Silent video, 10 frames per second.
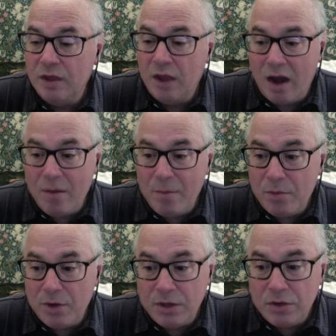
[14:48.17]
I
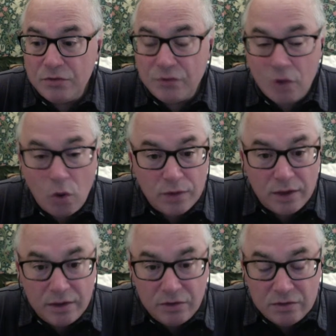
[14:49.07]
remember years ago
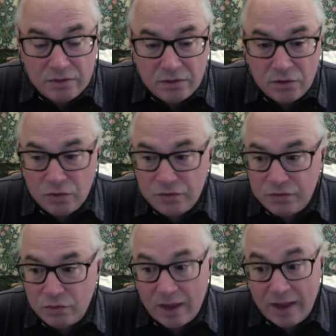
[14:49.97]
they didn't used
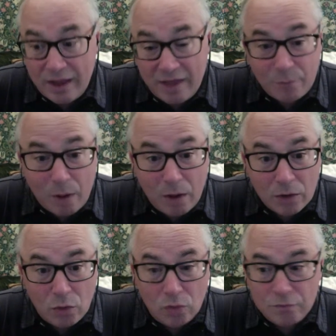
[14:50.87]
to. I have bought
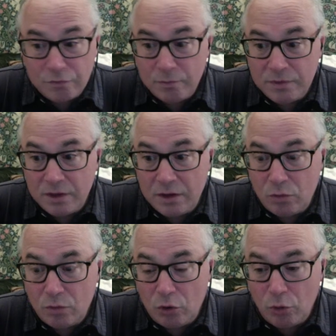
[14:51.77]
gold from the
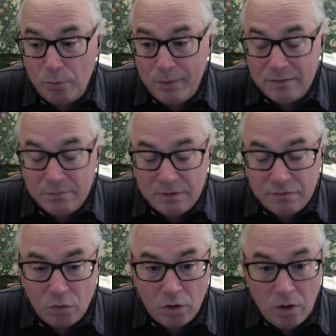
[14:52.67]
Royal Mint
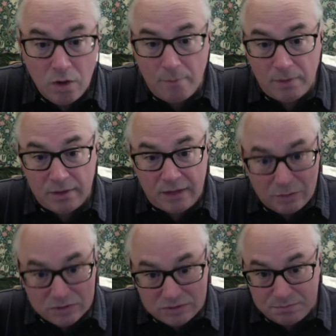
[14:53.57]
before, but that
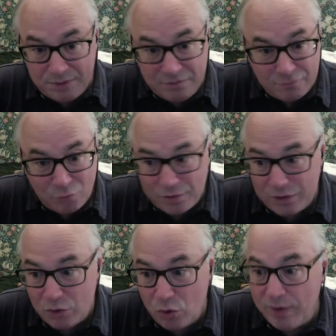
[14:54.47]
was before
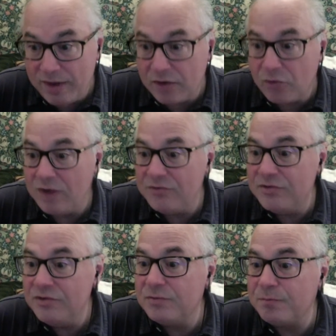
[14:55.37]
the 08
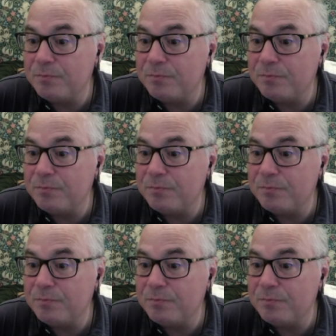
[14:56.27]
crisis.